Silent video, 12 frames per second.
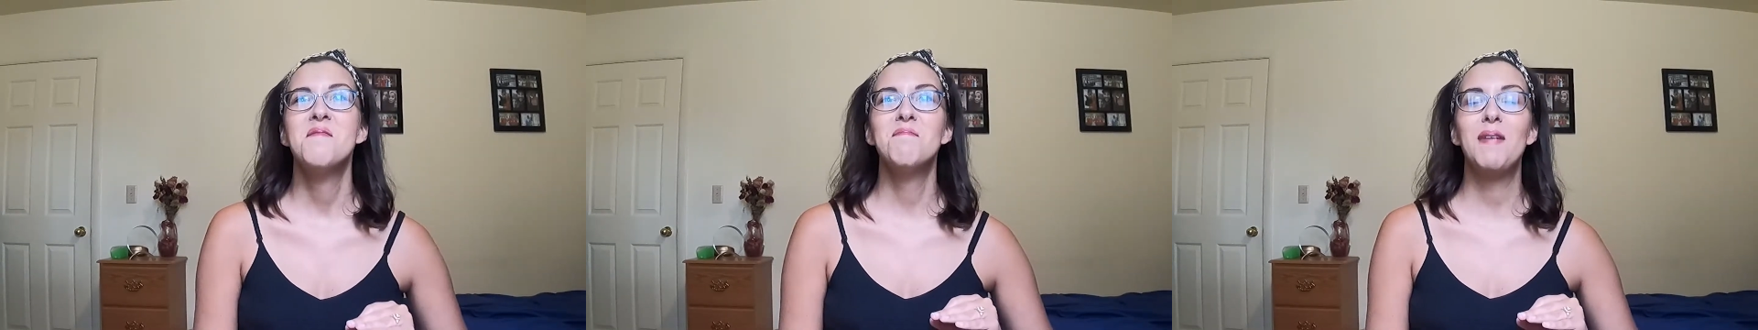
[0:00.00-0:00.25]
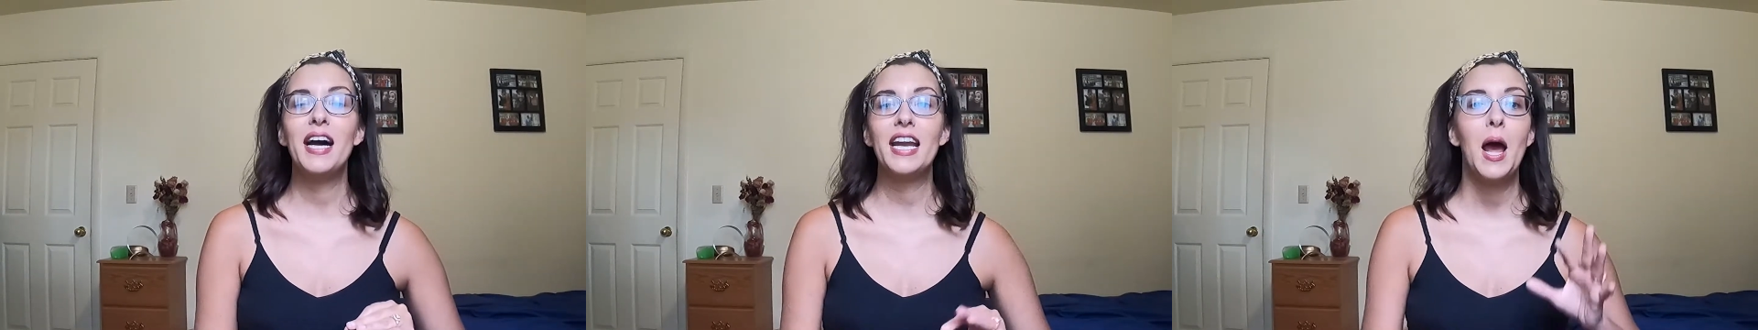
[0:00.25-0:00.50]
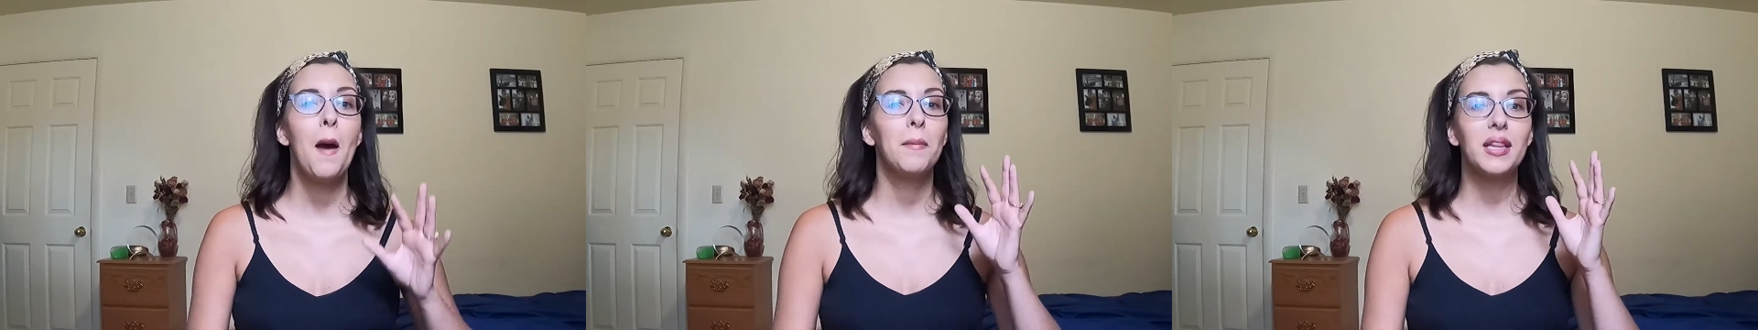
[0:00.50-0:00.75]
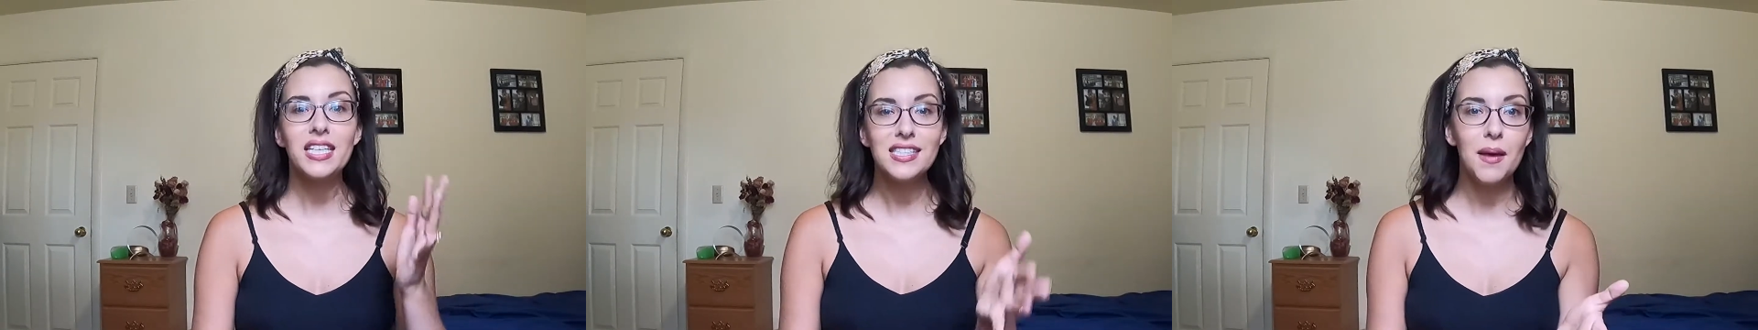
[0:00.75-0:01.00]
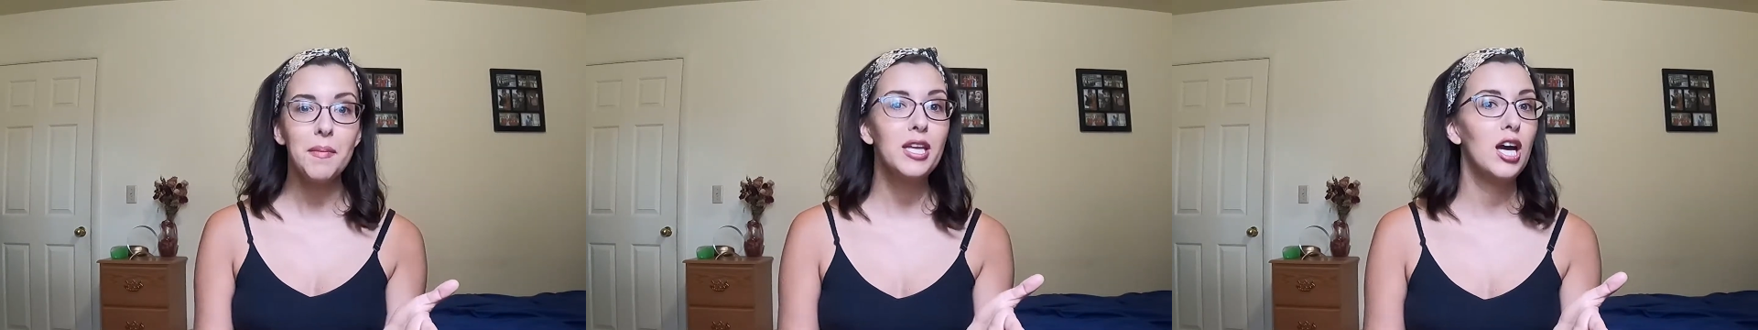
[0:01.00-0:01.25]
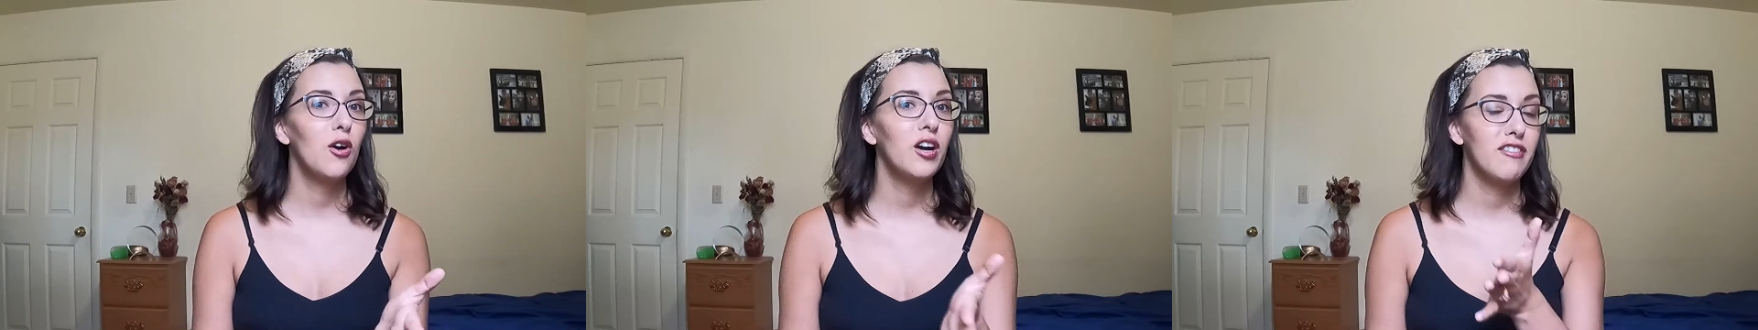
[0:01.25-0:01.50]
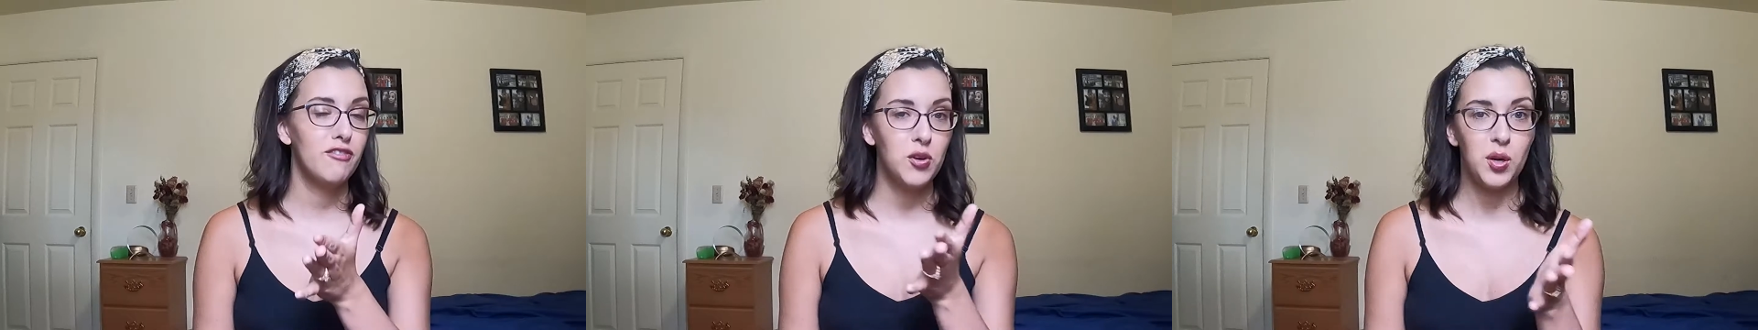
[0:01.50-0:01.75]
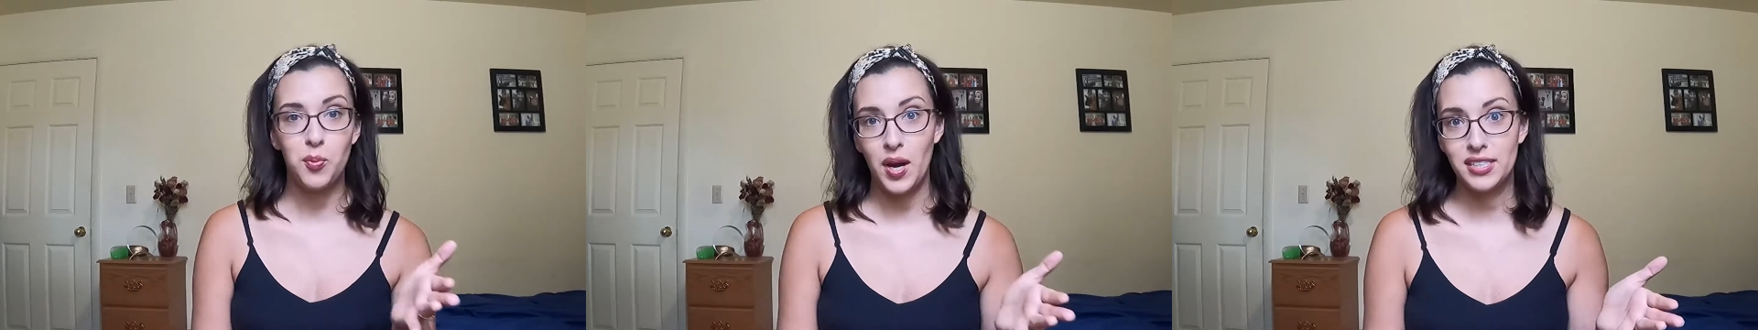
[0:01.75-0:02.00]
but please let me know if
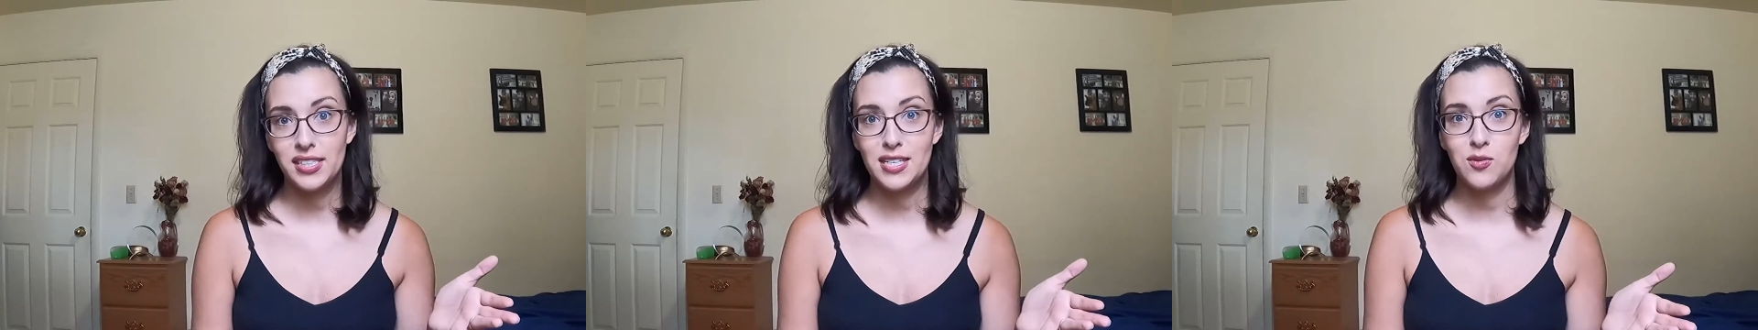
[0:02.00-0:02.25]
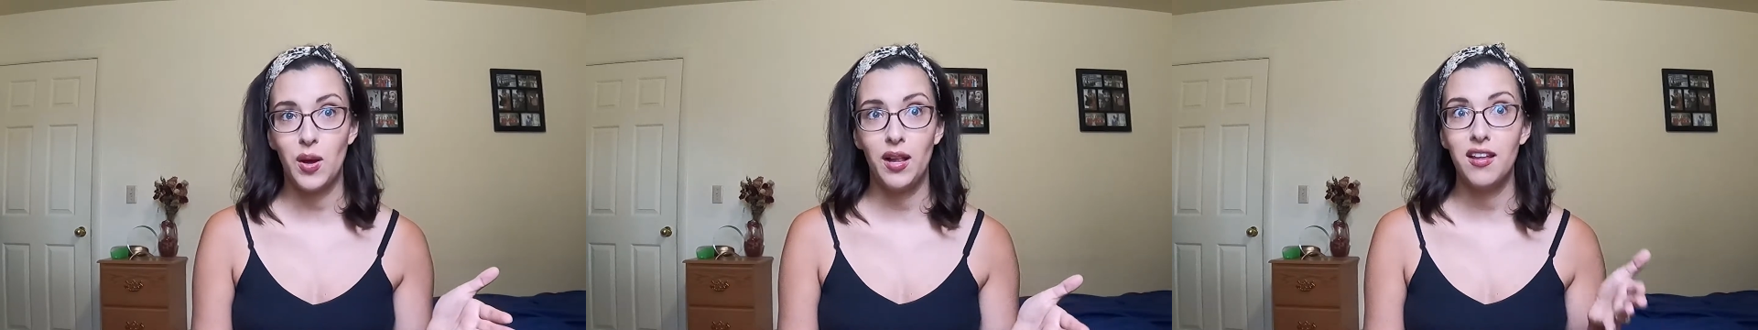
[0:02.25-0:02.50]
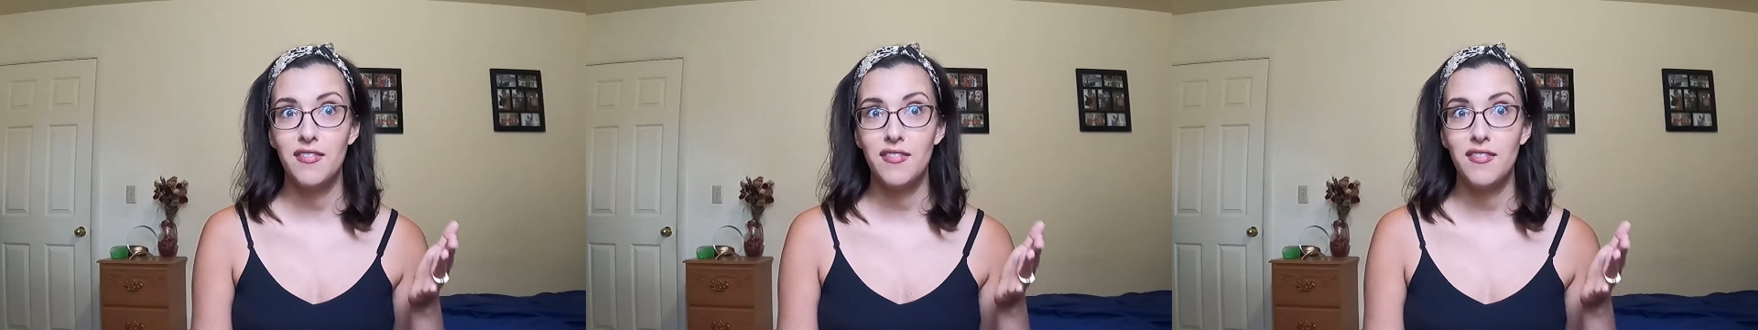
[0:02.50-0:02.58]
you are pregnant as well,